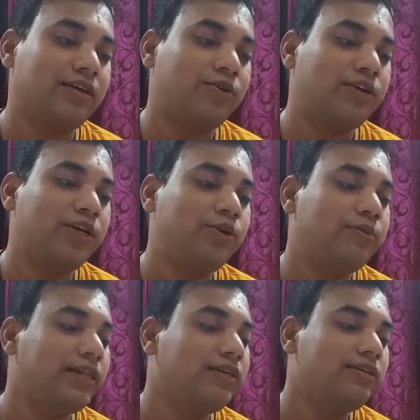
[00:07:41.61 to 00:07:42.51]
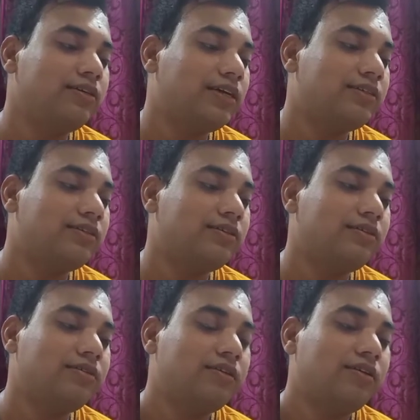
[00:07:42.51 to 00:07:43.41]
according to me, I think she has
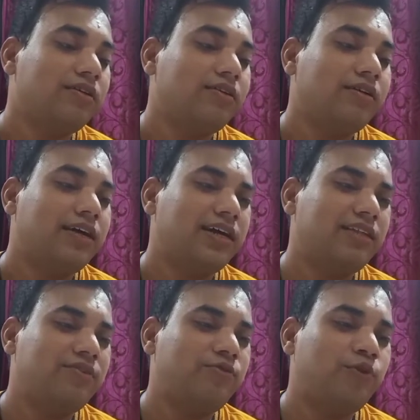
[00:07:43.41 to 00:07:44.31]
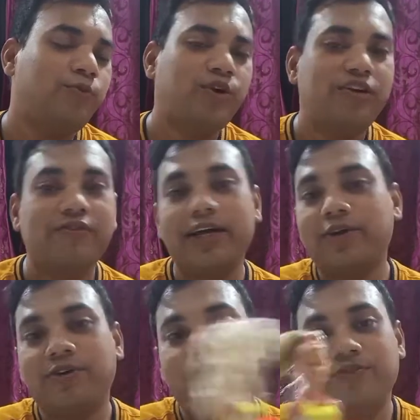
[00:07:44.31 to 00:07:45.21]
a, I think 4.5
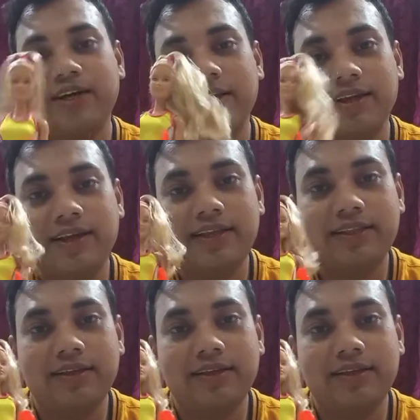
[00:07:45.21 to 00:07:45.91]
out of 5.